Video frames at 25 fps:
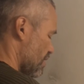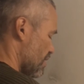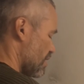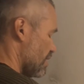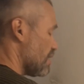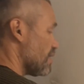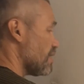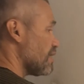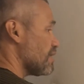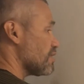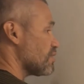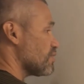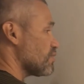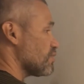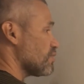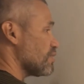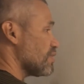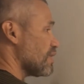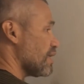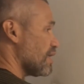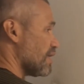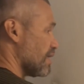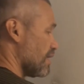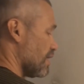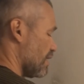e to
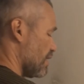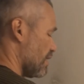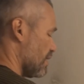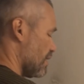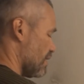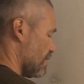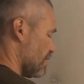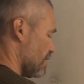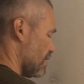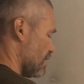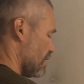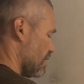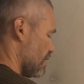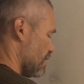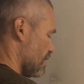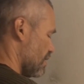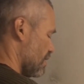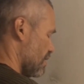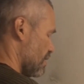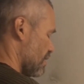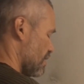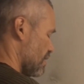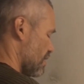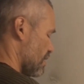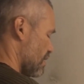the
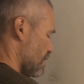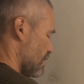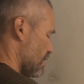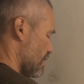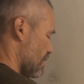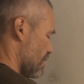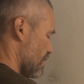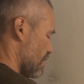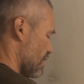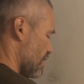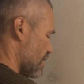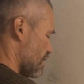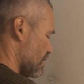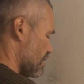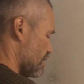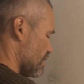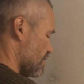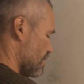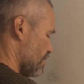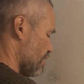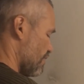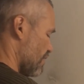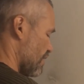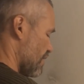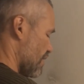
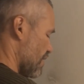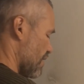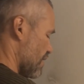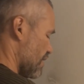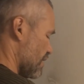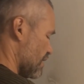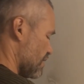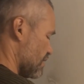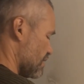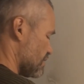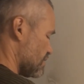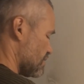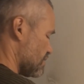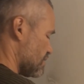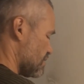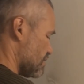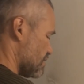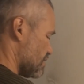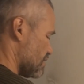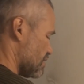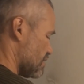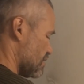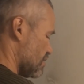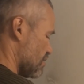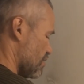negative x
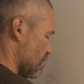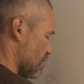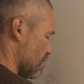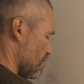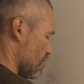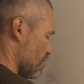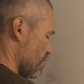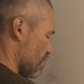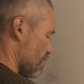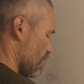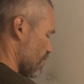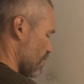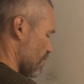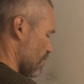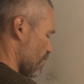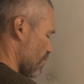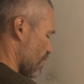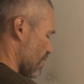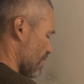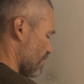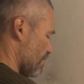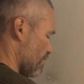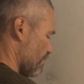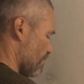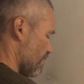over
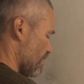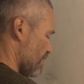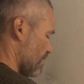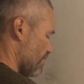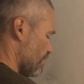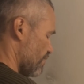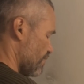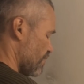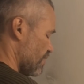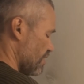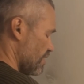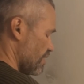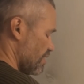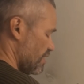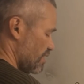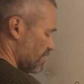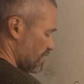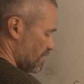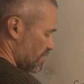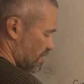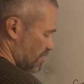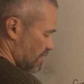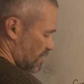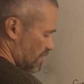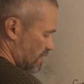150
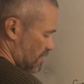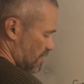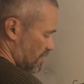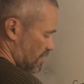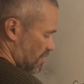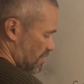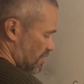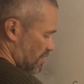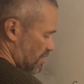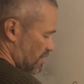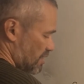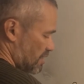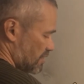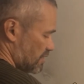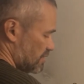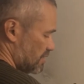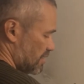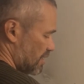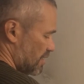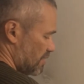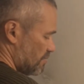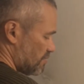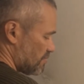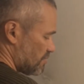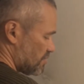
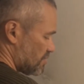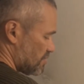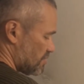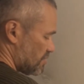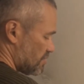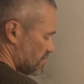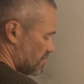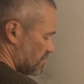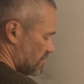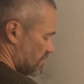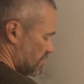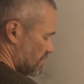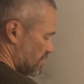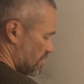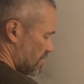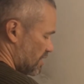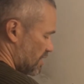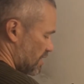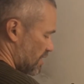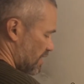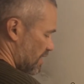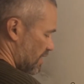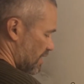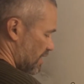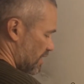times
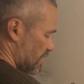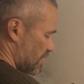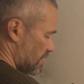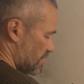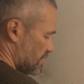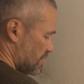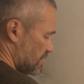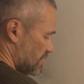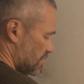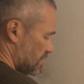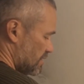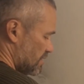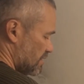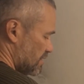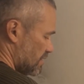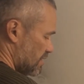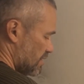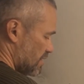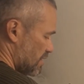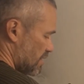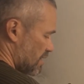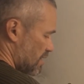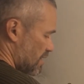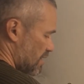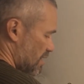dx.
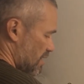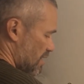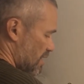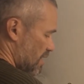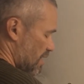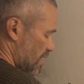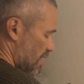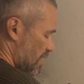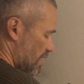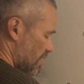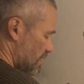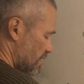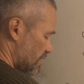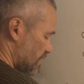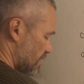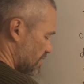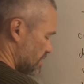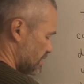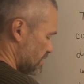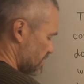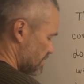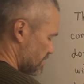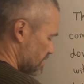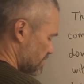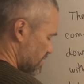And
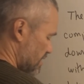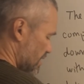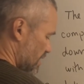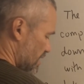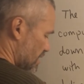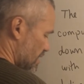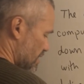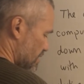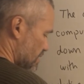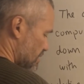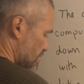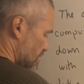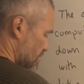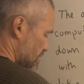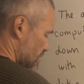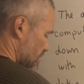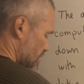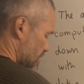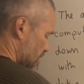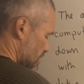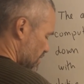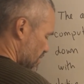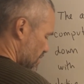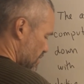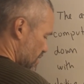this is just
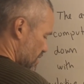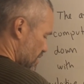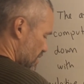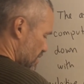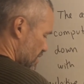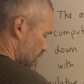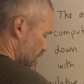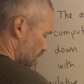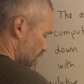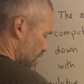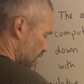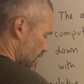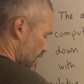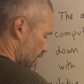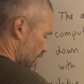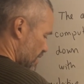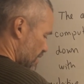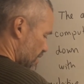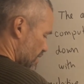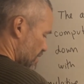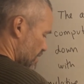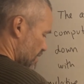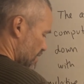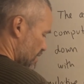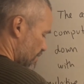
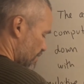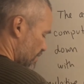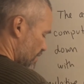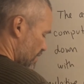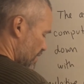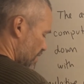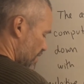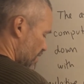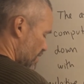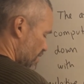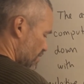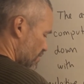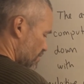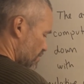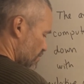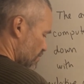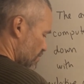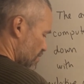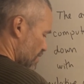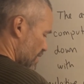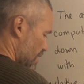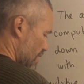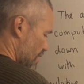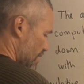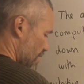negative e to
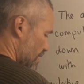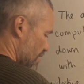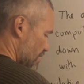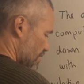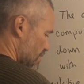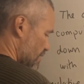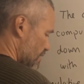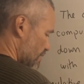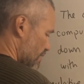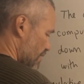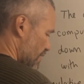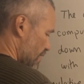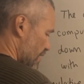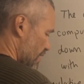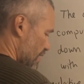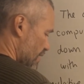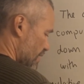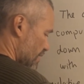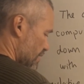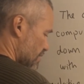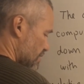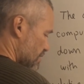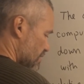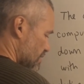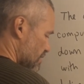the negative
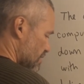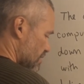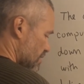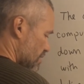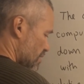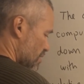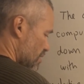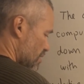x